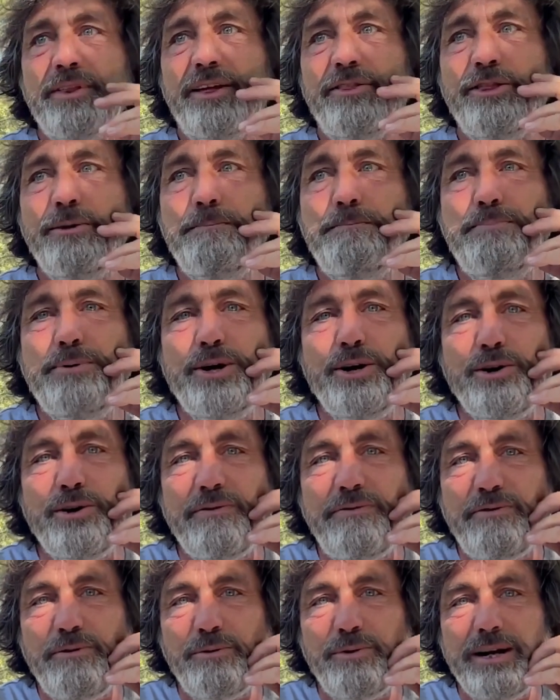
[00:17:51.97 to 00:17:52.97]
the
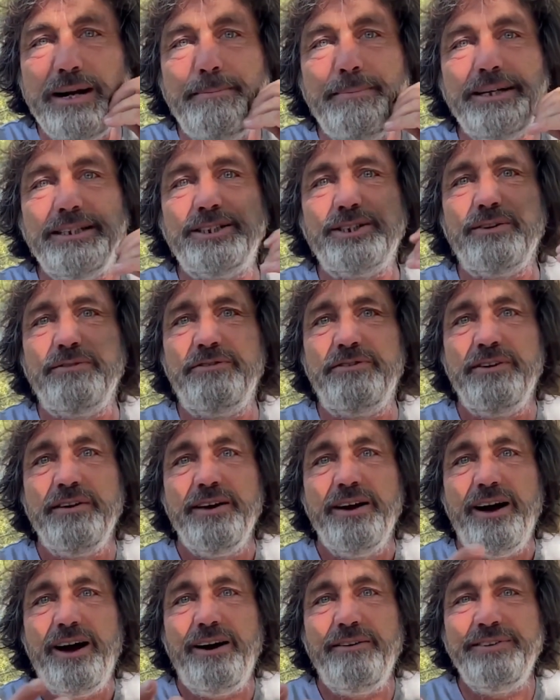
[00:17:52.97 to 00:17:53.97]
beautiful limits of
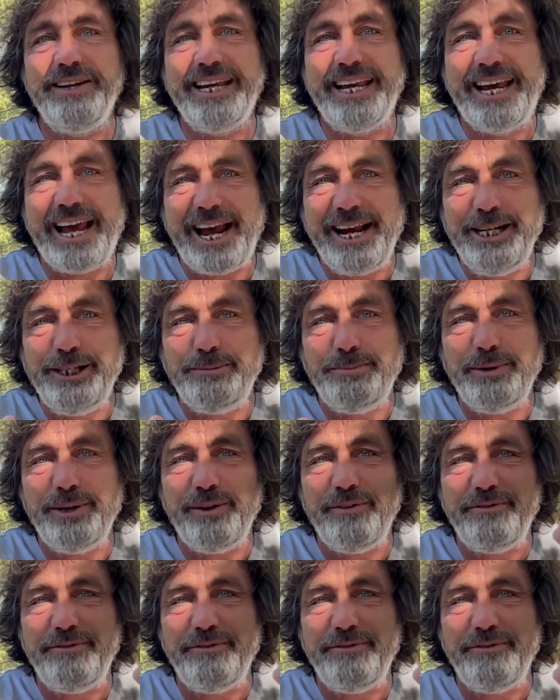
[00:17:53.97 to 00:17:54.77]
of engagement